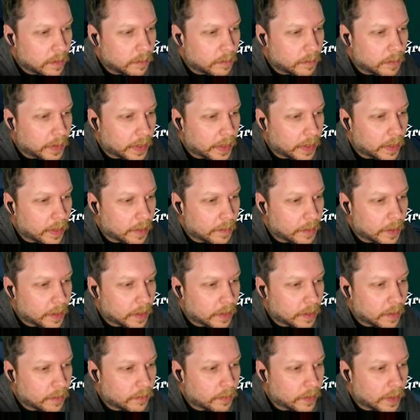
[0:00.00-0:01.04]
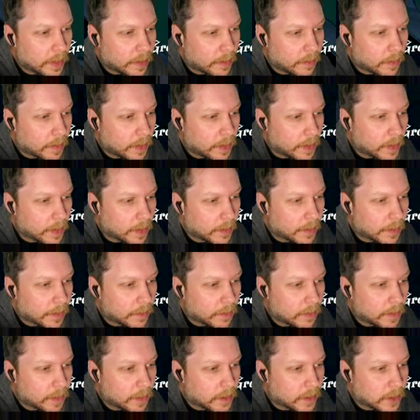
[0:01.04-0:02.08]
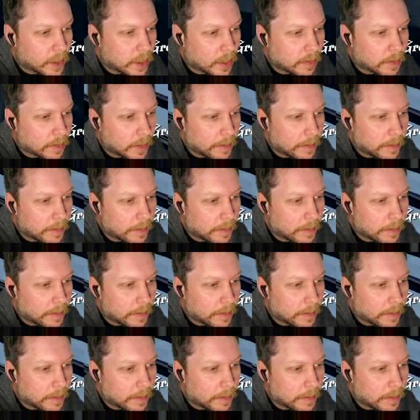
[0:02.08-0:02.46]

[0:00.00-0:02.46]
But I'm not good at flat out running because I have to like check my